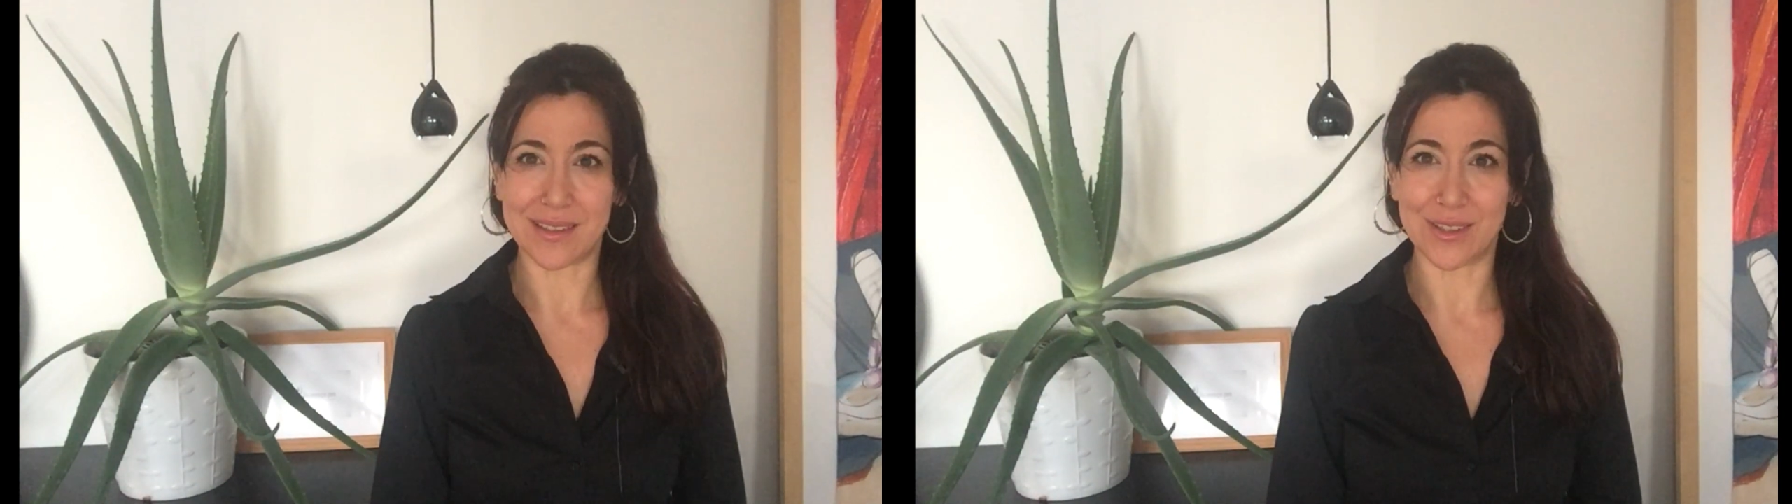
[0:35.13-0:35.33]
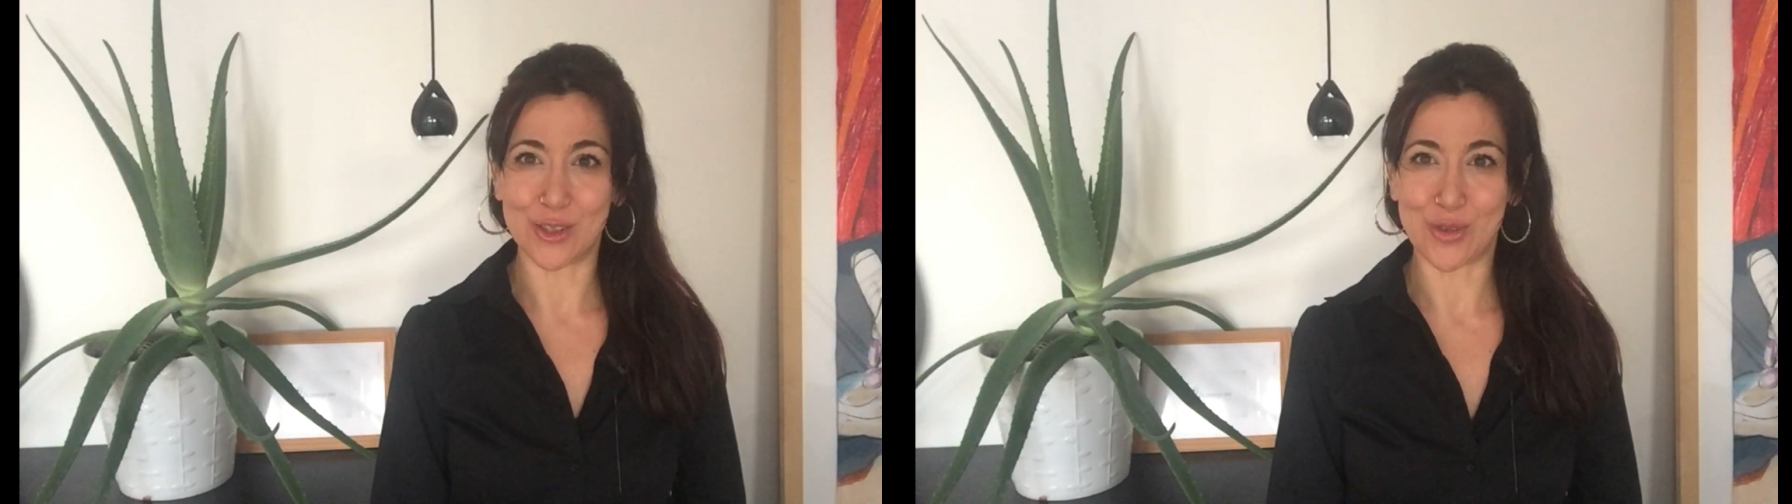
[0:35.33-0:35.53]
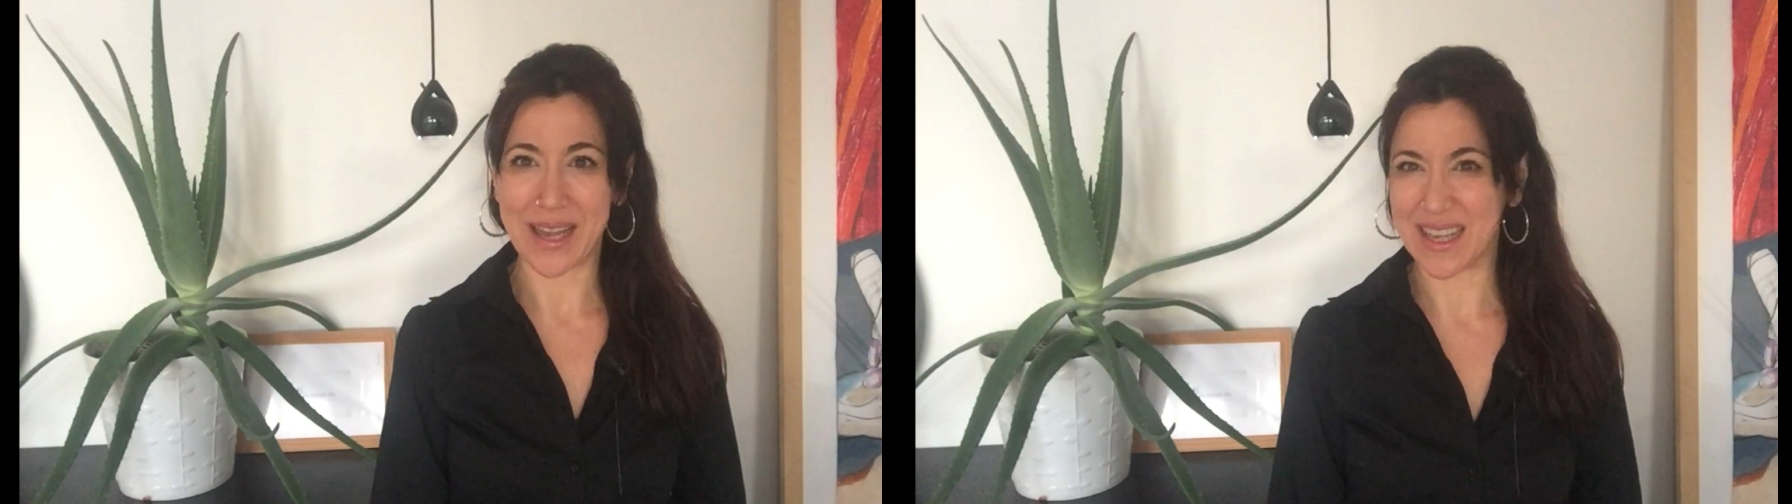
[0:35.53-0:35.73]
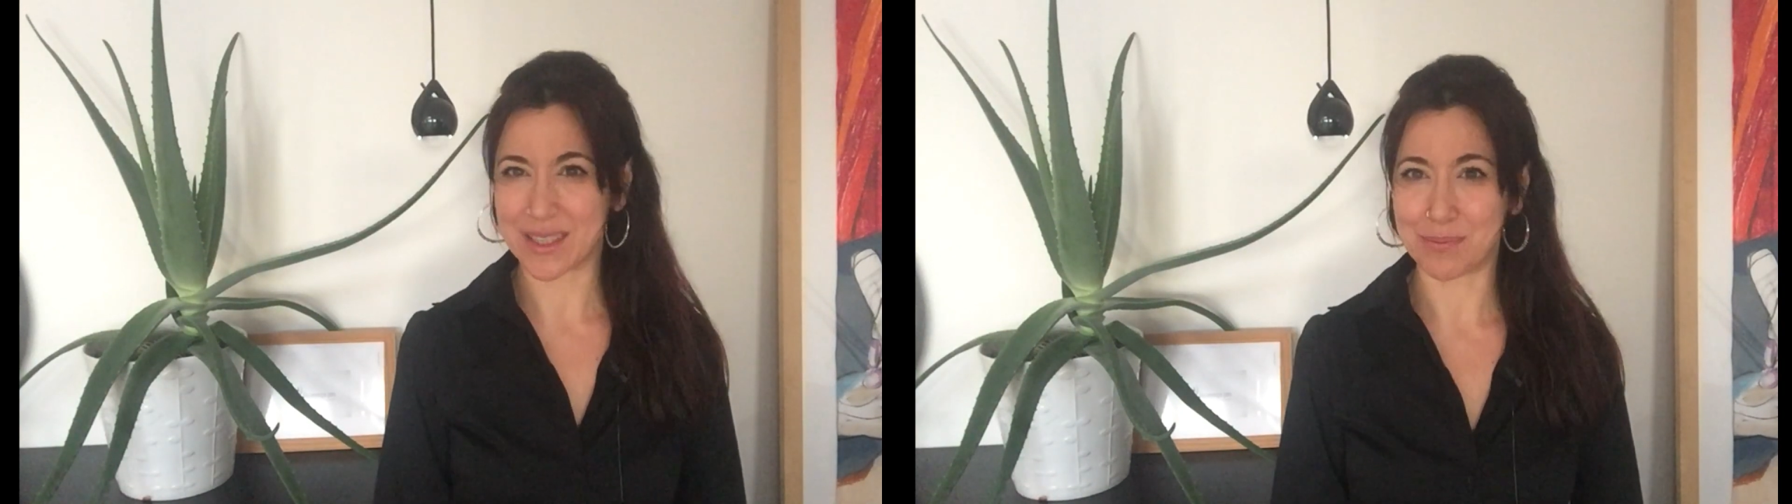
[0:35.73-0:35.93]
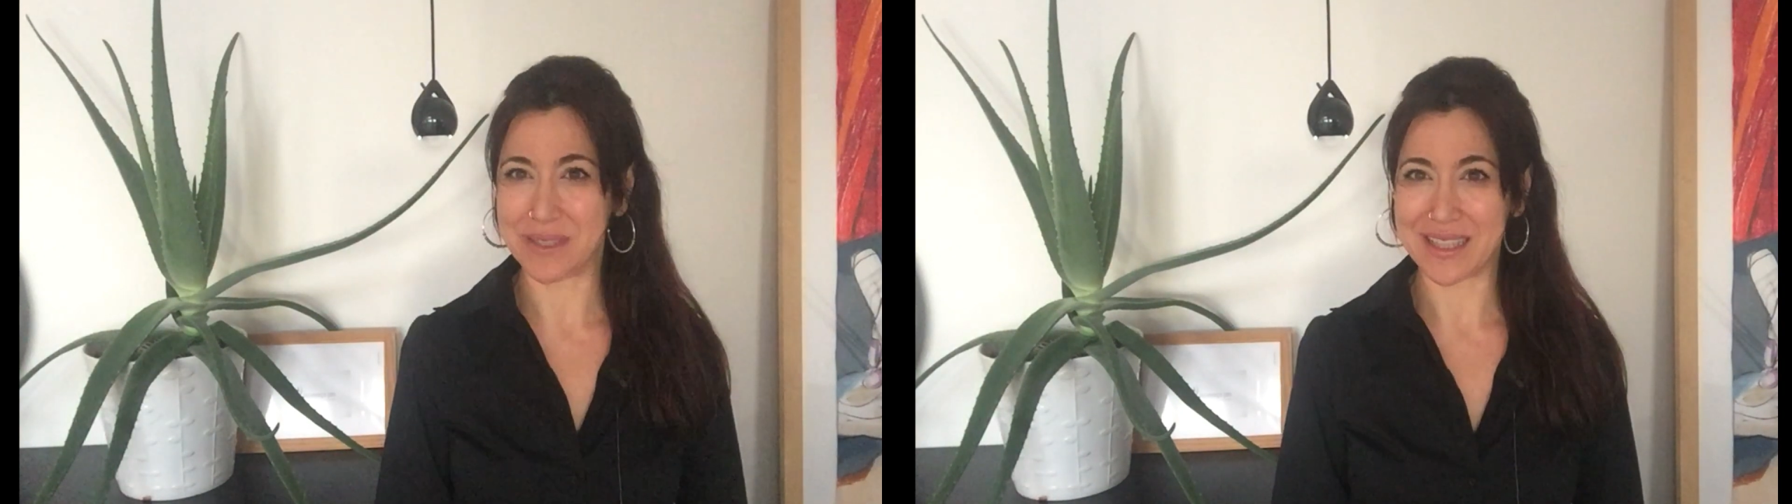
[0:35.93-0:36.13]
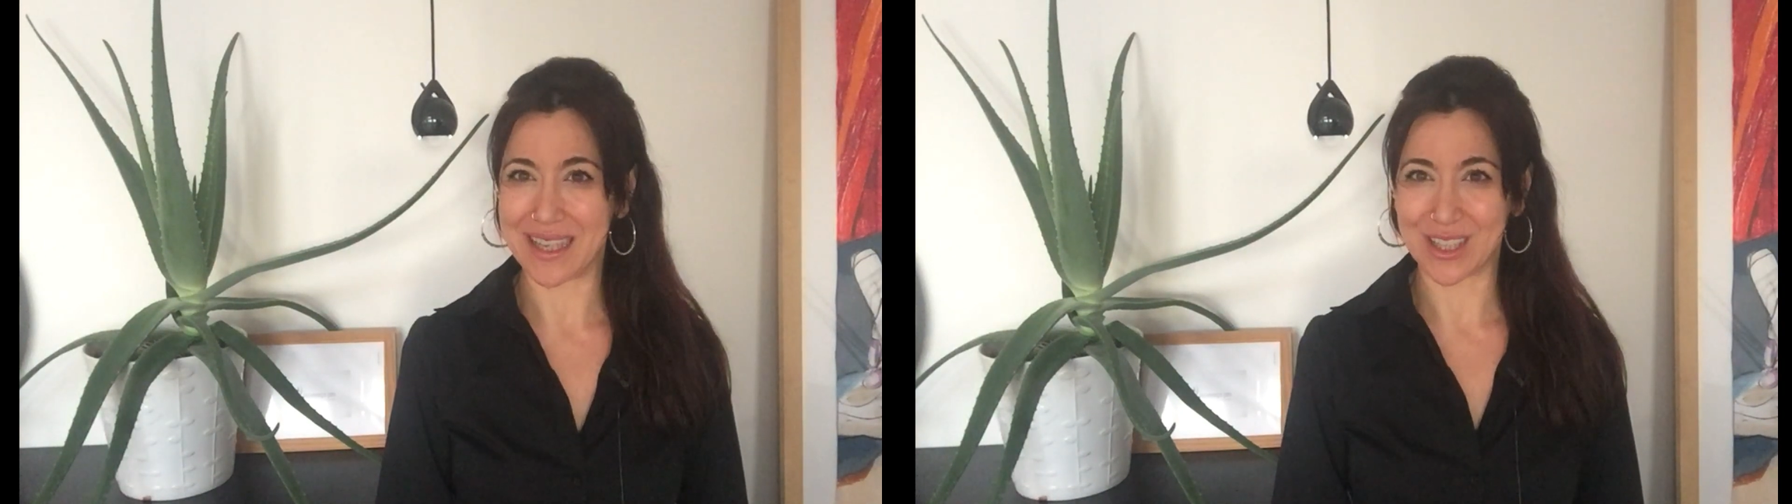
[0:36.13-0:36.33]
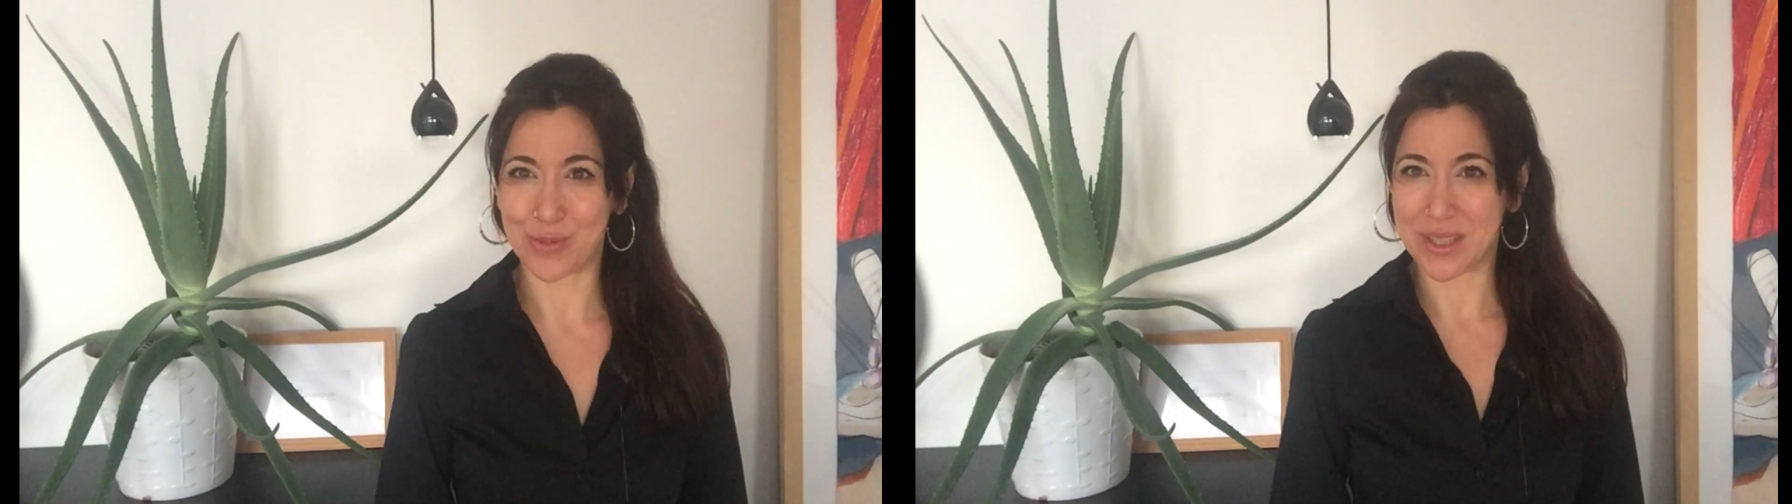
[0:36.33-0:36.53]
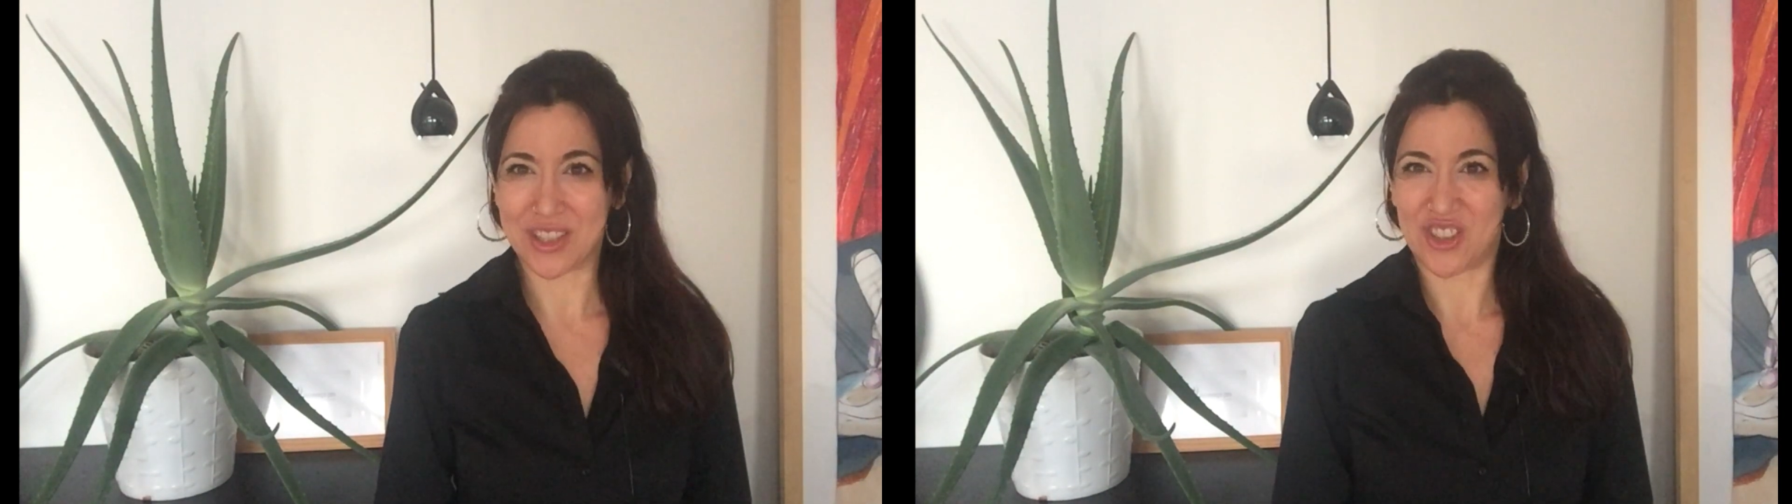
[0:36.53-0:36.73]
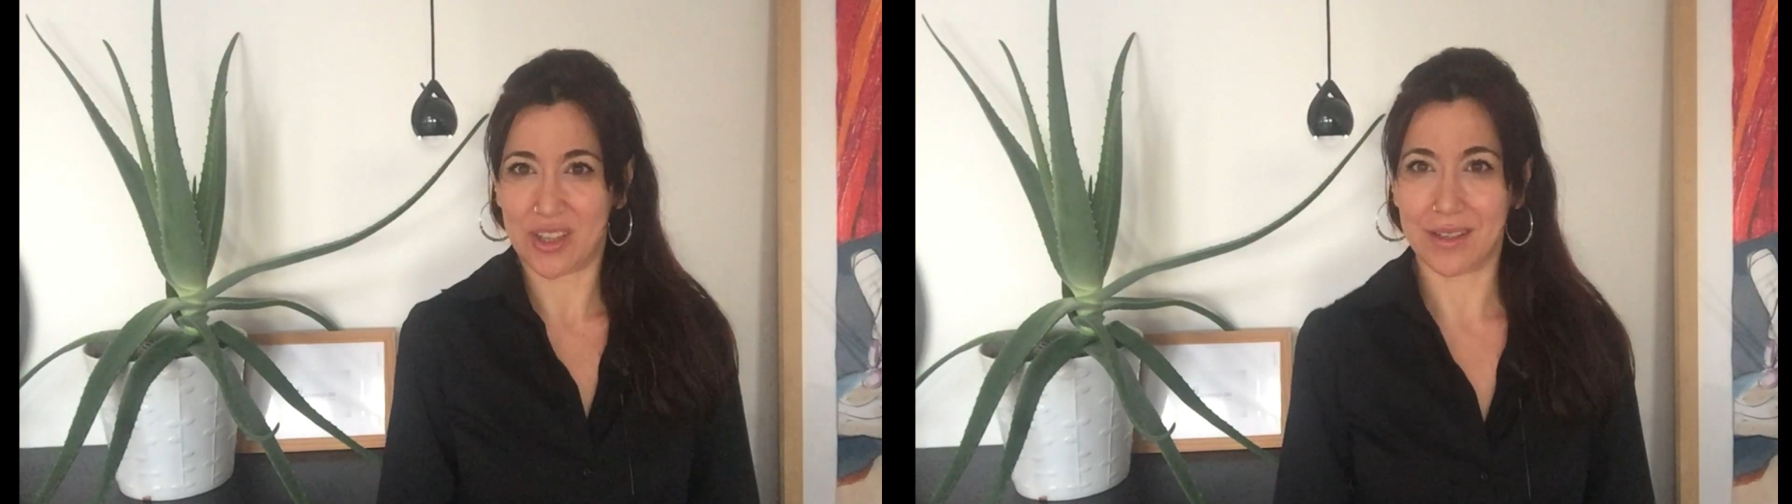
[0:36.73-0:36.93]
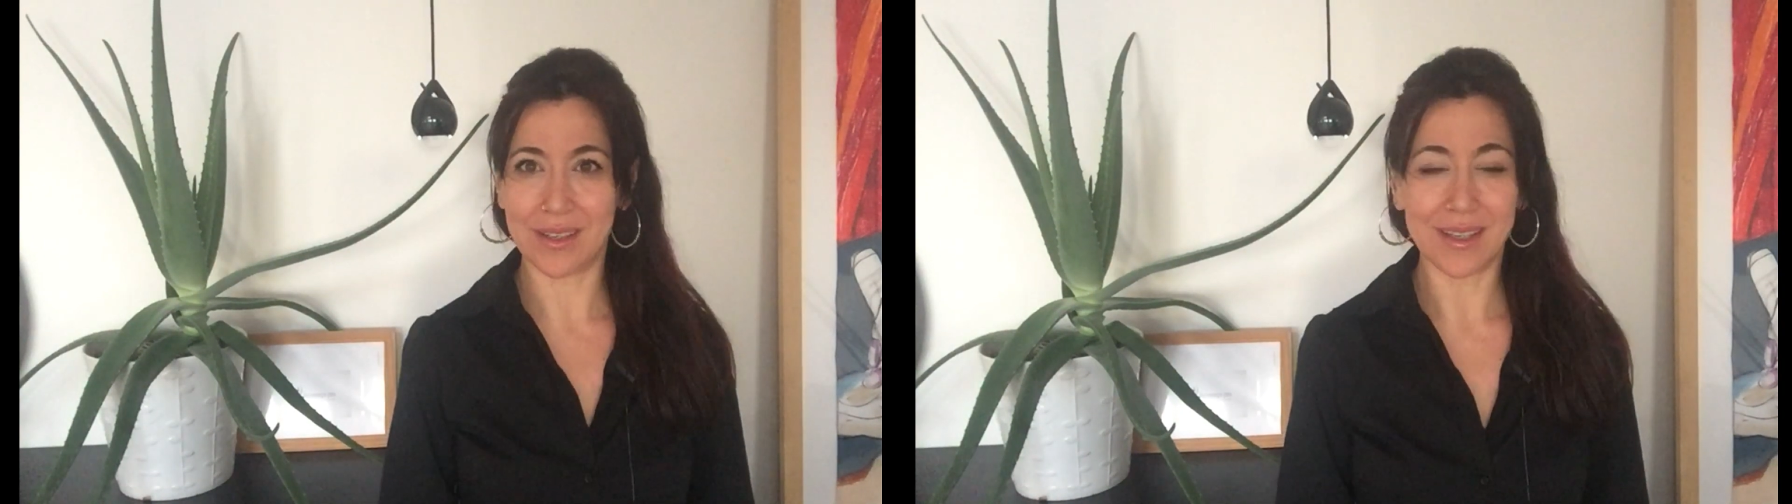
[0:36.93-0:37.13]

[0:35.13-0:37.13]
to ask me that question.